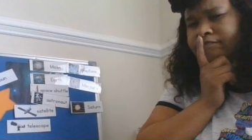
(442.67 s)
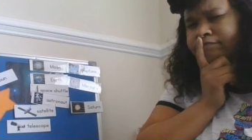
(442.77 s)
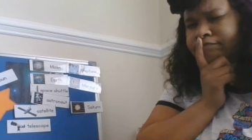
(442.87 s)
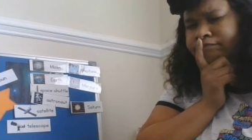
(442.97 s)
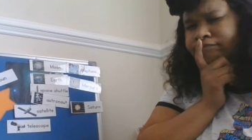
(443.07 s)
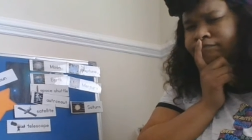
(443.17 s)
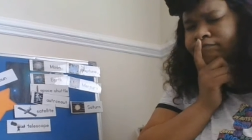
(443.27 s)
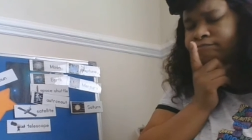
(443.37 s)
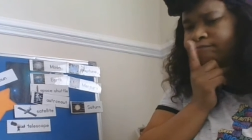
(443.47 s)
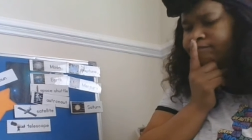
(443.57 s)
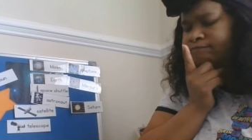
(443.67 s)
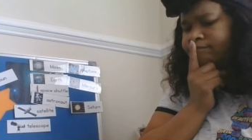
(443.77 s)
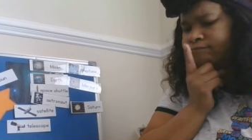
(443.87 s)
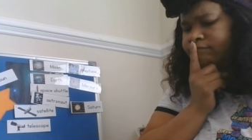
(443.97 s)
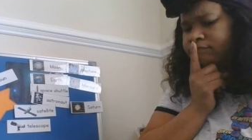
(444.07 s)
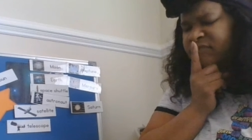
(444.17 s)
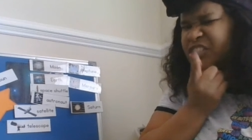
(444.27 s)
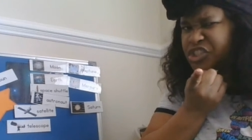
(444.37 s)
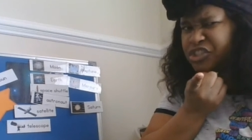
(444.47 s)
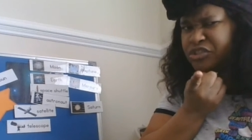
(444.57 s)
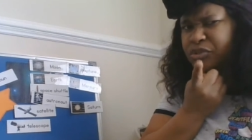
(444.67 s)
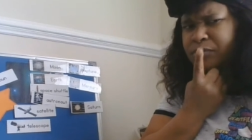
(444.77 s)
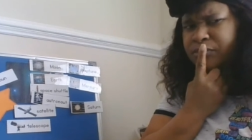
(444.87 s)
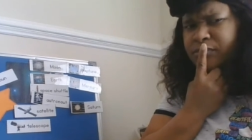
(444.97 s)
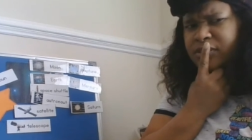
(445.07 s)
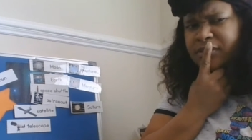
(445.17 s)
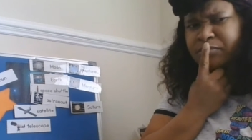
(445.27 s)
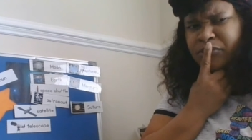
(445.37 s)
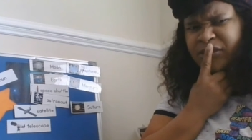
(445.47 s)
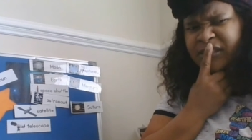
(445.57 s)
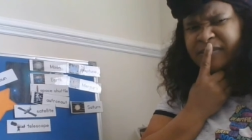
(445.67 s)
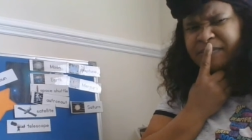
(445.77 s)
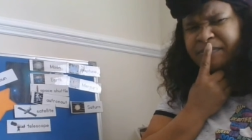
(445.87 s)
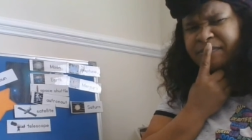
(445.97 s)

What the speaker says: Hmm. Could you go to to the museum?